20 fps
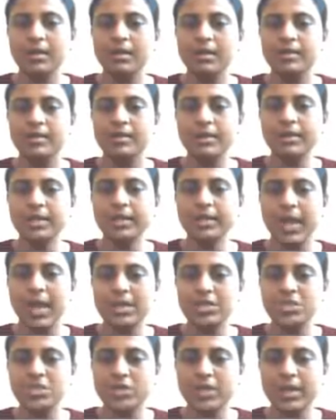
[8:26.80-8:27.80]
the
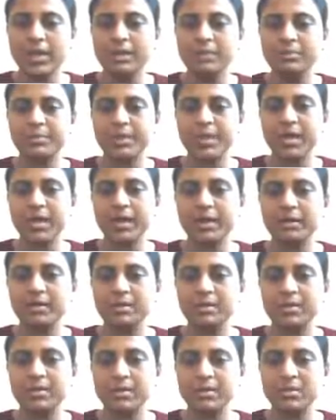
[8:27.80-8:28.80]
rationale behind
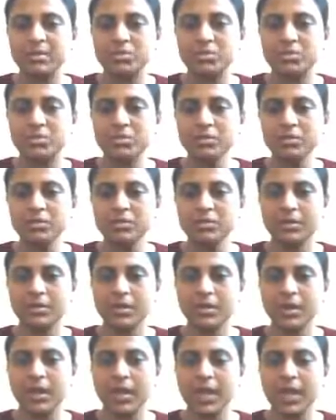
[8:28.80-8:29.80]
the decision
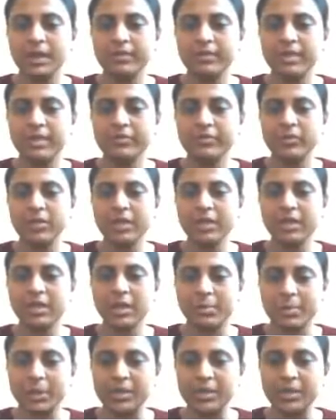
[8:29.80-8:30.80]
and they are fully
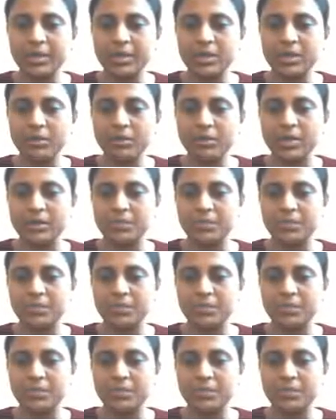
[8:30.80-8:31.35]
committed to it.